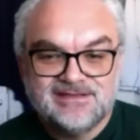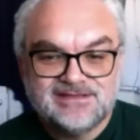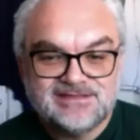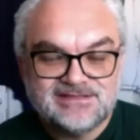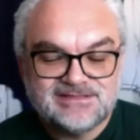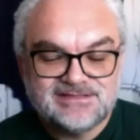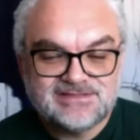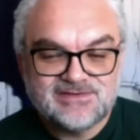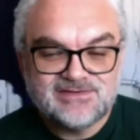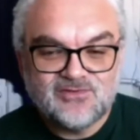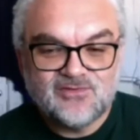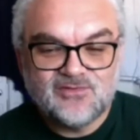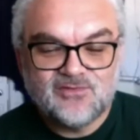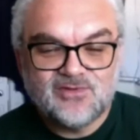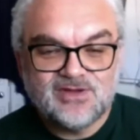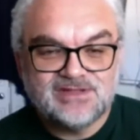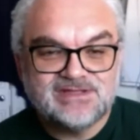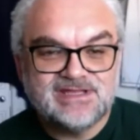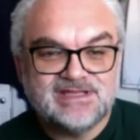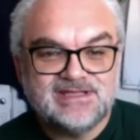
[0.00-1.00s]
So
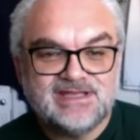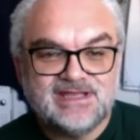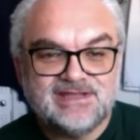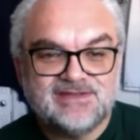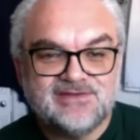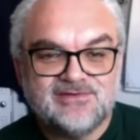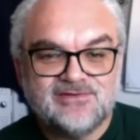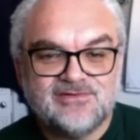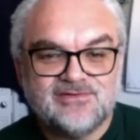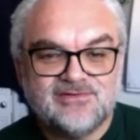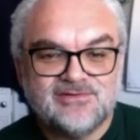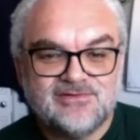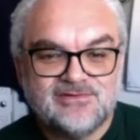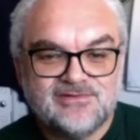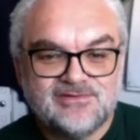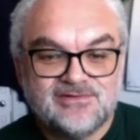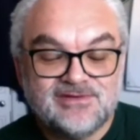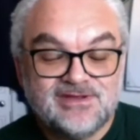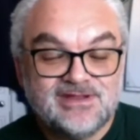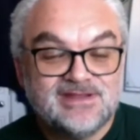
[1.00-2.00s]
what did they do?
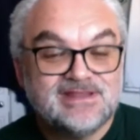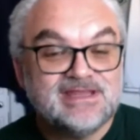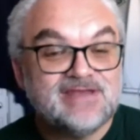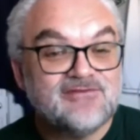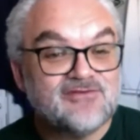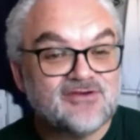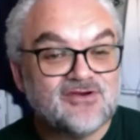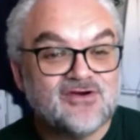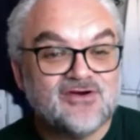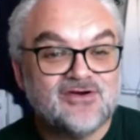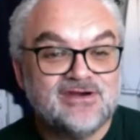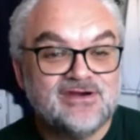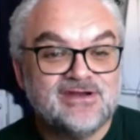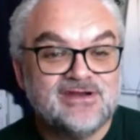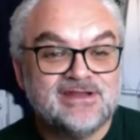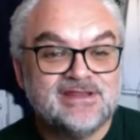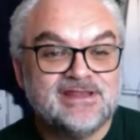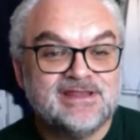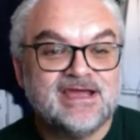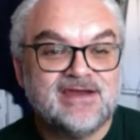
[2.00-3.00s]
They recorded
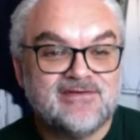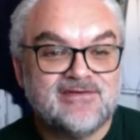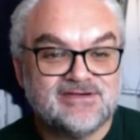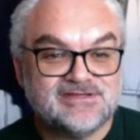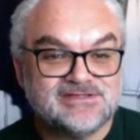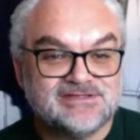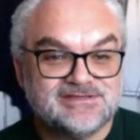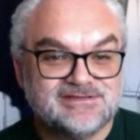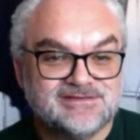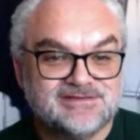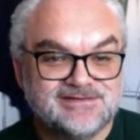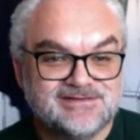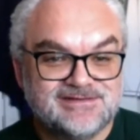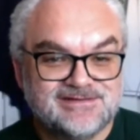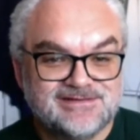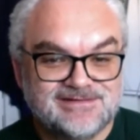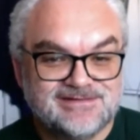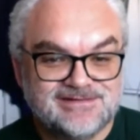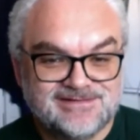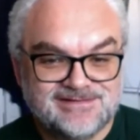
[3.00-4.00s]
it in Irish,
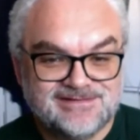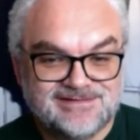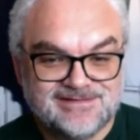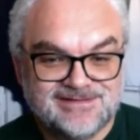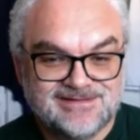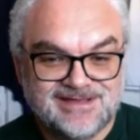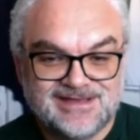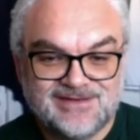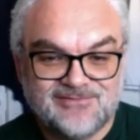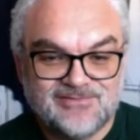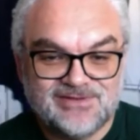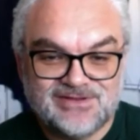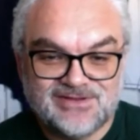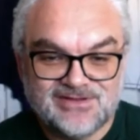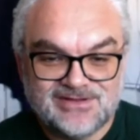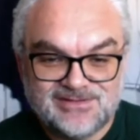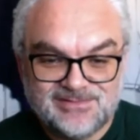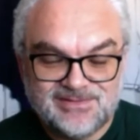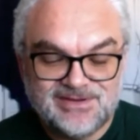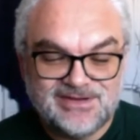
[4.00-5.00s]
and it went
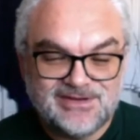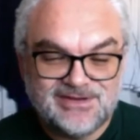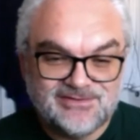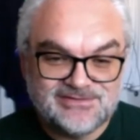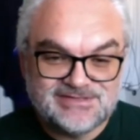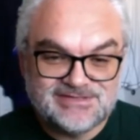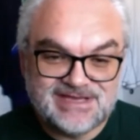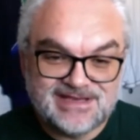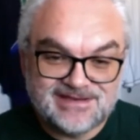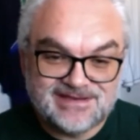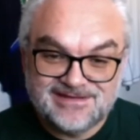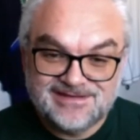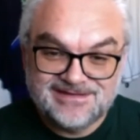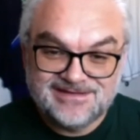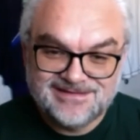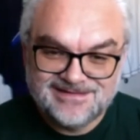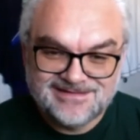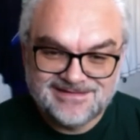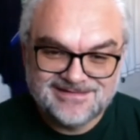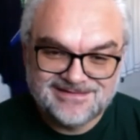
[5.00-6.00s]
on to be a huge hit.
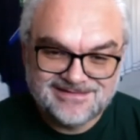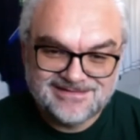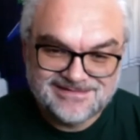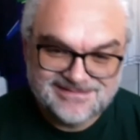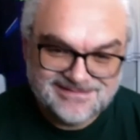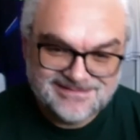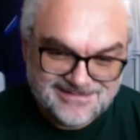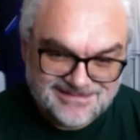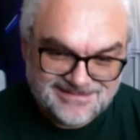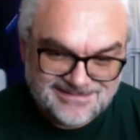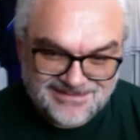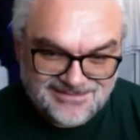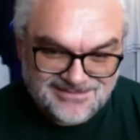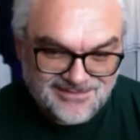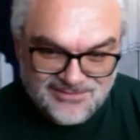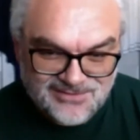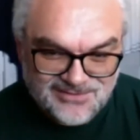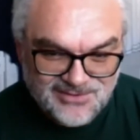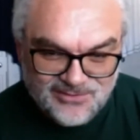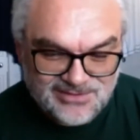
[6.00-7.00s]
I no
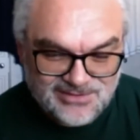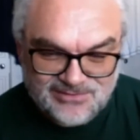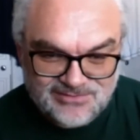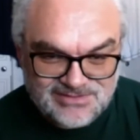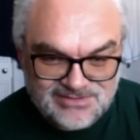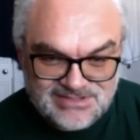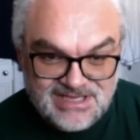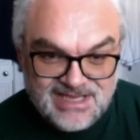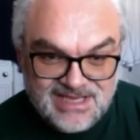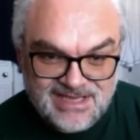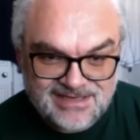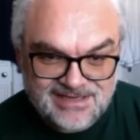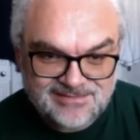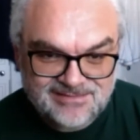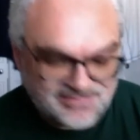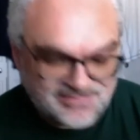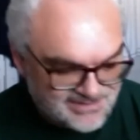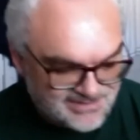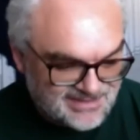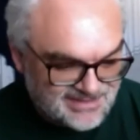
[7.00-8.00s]
one knew what they were saying,
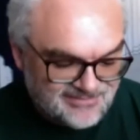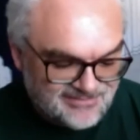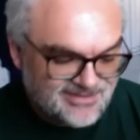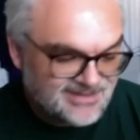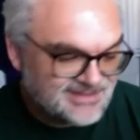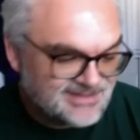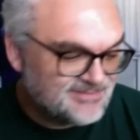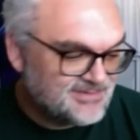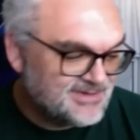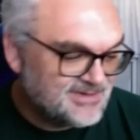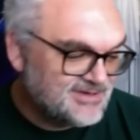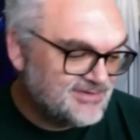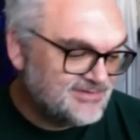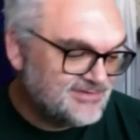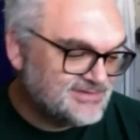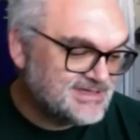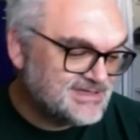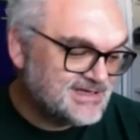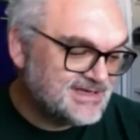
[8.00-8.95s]
but they went on to be a huge hit.